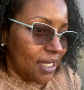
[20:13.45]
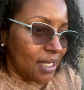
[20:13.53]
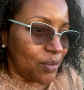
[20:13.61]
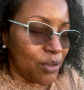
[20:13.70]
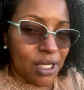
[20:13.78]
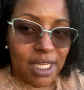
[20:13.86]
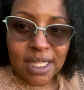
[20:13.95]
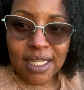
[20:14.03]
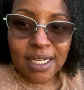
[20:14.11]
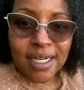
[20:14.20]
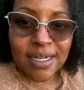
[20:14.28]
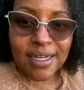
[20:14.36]
we'll get
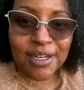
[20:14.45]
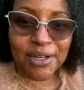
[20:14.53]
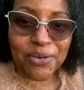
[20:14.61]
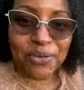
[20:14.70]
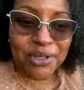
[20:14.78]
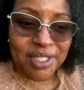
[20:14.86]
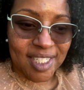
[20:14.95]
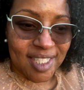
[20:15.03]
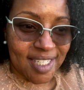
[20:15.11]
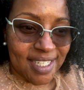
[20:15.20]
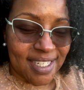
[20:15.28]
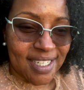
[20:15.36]
there. We'll
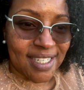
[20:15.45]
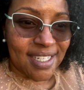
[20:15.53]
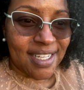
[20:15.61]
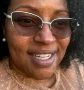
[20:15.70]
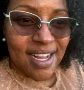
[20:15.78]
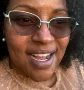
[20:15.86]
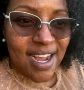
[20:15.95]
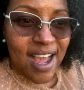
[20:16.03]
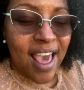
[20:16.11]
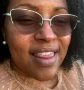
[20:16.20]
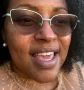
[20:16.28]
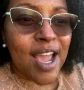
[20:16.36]
get there.
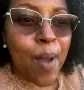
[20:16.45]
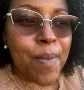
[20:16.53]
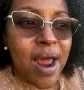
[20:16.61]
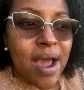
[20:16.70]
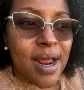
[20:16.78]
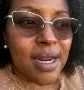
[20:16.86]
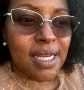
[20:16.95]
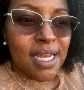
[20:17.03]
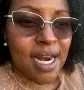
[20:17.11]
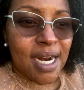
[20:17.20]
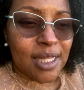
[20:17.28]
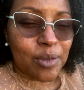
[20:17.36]
I think I'm not
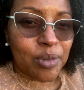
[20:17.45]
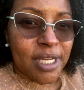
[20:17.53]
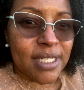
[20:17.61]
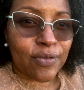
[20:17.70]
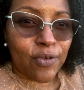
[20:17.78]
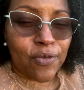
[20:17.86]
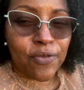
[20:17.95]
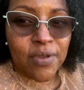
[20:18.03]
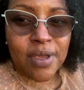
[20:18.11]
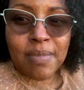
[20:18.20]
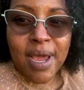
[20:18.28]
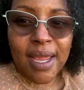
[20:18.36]
yet at the place for
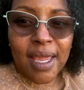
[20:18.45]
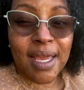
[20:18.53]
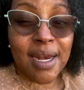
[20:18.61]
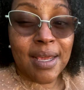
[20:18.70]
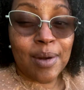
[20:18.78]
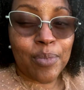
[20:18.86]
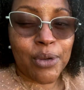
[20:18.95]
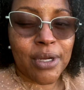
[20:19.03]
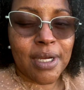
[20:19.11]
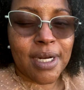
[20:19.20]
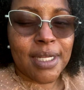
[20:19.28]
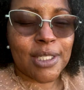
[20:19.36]
feedback and
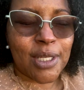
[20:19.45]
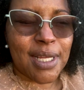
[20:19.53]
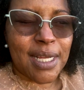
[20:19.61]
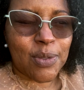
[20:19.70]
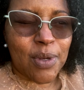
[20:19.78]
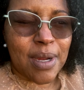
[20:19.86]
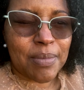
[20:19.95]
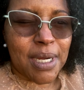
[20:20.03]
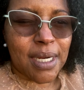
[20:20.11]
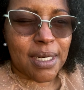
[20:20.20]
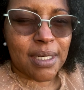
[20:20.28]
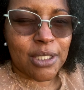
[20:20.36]
input, and so that's why I'm
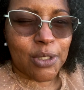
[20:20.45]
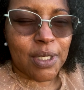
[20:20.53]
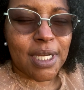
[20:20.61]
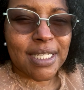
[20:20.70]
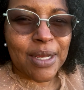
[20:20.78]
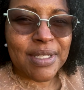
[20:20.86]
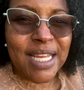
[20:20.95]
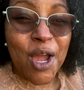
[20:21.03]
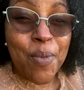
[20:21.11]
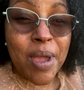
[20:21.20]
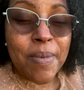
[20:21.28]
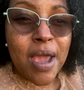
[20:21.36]
not going to do it. Because I was like,
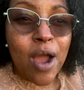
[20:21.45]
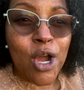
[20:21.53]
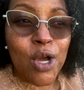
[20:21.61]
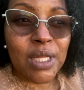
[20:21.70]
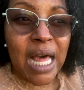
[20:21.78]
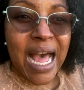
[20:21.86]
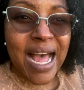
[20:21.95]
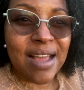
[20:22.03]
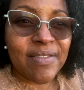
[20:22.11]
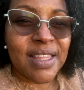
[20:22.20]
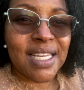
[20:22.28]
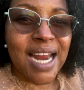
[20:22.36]
oh, maybe I'll go
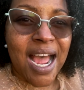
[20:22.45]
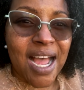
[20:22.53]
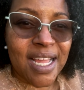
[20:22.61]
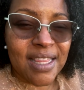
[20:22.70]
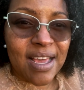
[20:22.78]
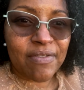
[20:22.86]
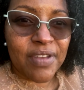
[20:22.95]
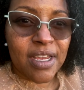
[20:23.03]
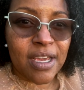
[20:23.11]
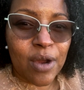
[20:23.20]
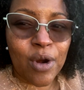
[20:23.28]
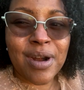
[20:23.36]
live and then hide that
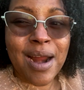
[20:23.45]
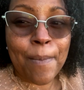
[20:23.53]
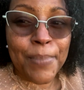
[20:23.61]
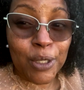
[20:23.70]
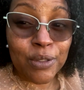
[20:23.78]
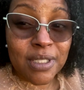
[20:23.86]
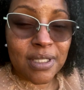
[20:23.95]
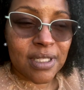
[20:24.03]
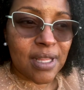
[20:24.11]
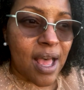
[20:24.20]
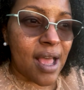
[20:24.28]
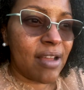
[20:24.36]
video or not post the
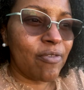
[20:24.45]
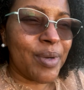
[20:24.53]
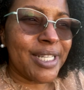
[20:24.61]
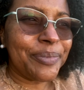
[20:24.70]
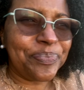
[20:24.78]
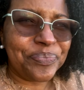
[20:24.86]
live, but